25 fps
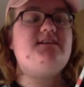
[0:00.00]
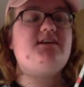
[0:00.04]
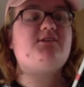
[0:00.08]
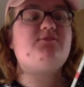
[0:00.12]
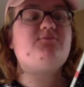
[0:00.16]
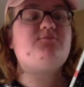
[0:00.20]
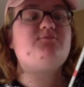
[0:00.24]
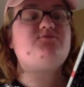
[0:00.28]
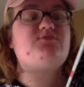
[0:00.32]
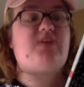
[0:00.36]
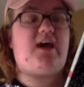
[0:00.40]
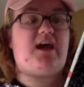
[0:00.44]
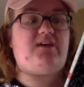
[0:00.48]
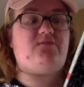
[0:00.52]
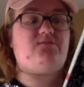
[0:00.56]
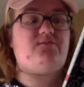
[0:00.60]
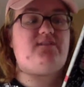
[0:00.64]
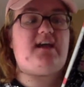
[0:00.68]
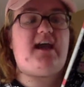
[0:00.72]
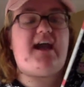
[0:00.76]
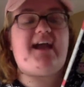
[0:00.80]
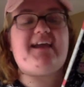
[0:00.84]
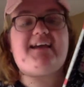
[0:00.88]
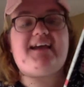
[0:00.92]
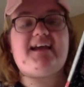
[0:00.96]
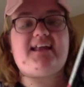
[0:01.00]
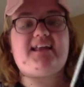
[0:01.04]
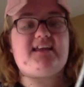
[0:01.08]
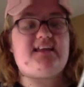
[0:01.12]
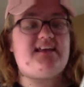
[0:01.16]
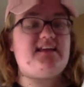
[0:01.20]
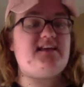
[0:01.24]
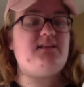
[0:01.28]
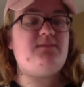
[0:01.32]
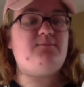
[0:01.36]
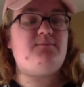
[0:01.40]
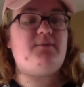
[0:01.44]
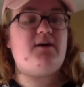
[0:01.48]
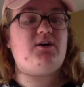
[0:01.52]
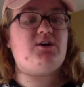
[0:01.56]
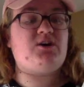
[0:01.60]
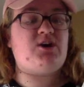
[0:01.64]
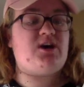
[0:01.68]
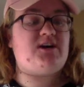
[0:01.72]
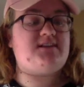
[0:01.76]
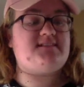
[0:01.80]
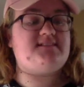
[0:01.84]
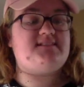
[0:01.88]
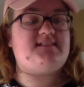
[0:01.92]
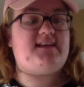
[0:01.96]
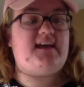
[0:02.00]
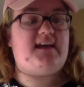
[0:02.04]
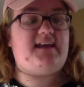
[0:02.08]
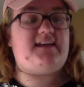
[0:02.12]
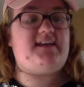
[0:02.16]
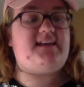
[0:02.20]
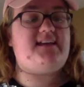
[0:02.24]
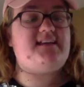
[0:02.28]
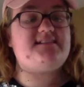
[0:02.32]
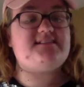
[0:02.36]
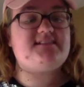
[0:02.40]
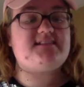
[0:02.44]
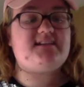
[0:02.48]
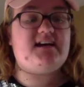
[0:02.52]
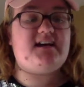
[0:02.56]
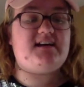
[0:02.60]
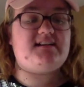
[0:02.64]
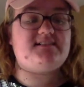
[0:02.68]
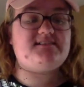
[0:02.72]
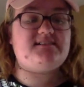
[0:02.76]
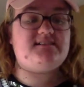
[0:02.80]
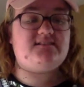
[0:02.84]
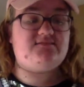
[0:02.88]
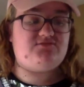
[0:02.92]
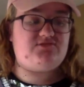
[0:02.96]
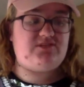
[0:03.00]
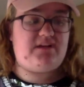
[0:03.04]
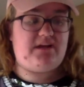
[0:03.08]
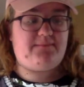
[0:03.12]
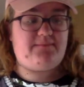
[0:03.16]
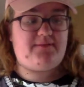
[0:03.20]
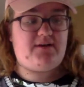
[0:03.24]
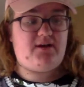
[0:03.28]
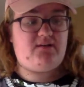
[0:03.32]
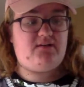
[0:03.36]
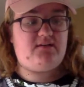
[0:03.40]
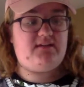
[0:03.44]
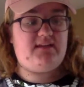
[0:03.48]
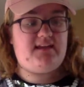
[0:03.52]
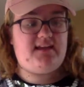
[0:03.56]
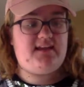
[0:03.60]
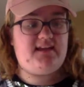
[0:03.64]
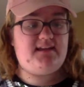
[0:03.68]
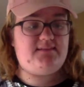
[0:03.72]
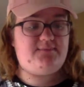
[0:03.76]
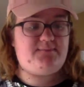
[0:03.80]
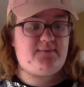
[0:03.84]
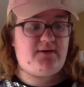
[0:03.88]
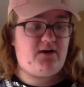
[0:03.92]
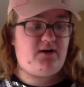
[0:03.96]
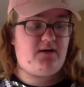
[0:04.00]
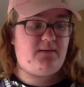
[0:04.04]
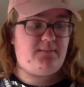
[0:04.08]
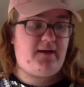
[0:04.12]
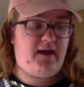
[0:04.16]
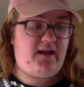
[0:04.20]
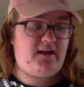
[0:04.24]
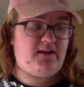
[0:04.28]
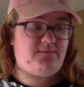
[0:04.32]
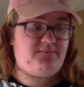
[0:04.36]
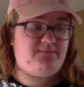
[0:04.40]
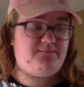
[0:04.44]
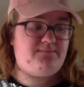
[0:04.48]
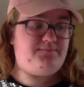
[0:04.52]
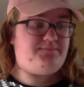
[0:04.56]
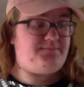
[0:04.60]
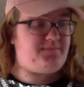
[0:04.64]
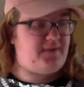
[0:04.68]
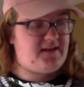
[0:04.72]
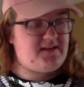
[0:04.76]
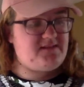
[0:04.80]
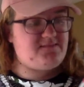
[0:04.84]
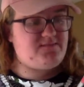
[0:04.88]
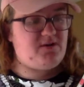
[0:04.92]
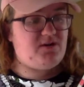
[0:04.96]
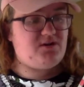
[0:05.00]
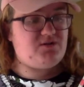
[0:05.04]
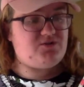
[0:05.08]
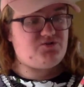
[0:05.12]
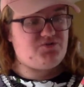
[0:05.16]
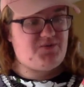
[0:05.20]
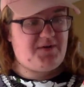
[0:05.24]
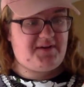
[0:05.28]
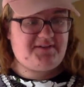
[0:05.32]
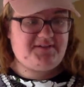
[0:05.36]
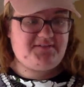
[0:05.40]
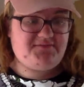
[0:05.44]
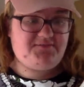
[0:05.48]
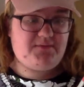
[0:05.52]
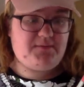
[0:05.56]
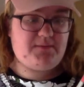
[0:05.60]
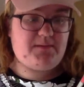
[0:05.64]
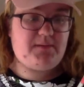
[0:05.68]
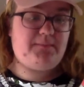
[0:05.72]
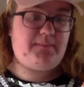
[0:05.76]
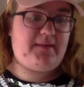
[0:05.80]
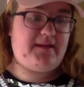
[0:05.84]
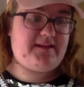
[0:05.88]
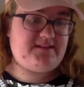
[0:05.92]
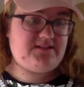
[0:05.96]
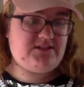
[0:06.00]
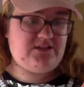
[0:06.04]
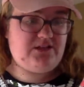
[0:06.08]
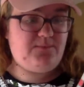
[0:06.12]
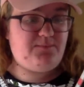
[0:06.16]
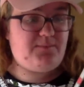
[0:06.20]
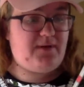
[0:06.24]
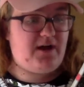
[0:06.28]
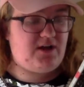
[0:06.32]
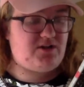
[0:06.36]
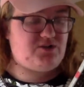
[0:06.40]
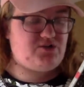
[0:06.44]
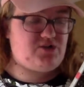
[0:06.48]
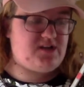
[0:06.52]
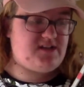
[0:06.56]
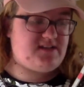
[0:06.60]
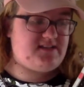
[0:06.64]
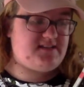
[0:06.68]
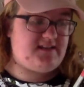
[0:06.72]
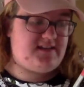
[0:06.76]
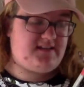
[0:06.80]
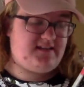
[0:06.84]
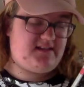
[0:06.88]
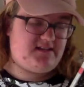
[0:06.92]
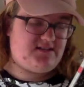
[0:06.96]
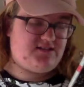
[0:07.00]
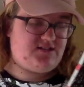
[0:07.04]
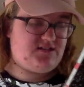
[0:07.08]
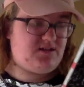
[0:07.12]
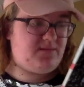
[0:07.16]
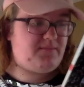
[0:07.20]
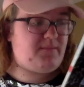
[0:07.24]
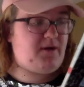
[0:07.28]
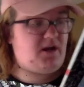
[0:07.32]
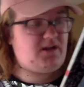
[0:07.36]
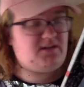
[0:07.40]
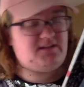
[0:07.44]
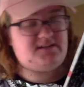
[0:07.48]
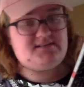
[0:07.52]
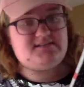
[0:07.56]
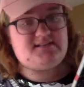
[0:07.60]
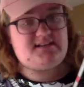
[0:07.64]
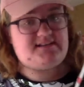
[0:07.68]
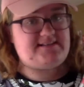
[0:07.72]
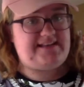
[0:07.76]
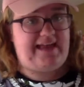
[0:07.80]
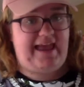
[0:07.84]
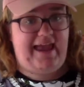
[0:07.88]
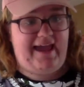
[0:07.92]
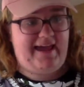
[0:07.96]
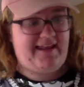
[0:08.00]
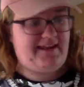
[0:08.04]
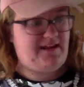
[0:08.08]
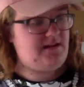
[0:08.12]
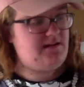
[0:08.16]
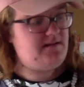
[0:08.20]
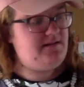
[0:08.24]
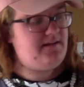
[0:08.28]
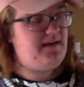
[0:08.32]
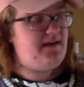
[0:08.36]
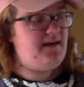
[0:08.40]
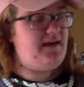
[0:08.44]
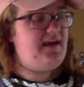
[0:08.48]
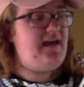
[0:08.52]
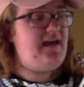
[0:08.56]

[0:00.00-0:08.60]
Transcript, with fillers: Dear Diary, I got a Heath Bell call today. He's a cousin of Jake Bell. Heath Bell, about him. Baseball traded from the Mets to the Padres and then to the Marlins, as I added.